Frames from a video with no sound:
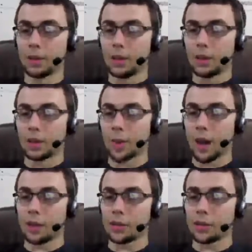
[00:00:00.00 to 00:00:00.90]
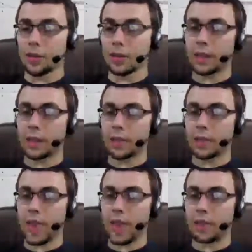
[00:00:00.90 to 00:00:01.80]
Their models look like they'd be
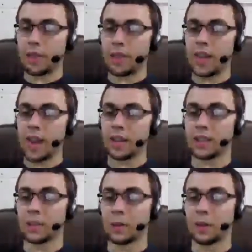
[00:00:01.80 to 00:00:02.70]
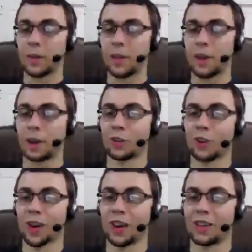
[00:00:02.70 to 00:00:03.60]
an anime dating simulator the way they are
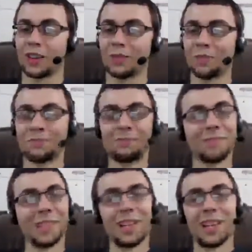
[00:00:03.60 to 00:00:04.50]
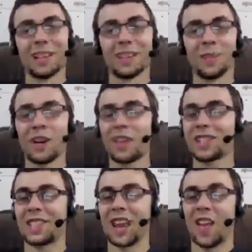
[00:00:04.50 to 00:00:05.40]
drawn. Funny you
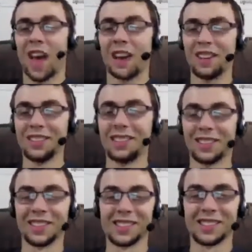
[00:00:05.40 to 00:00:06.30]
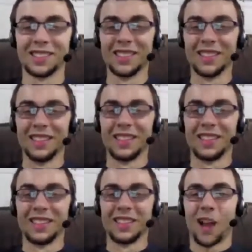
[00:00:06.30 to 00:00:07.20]
say that, because
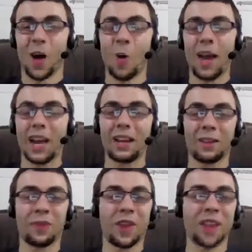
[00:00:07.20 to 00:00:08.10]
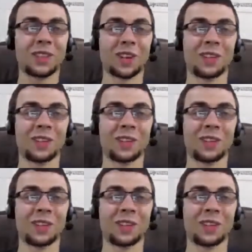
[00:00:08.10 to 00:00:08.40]
Awakening and Fates are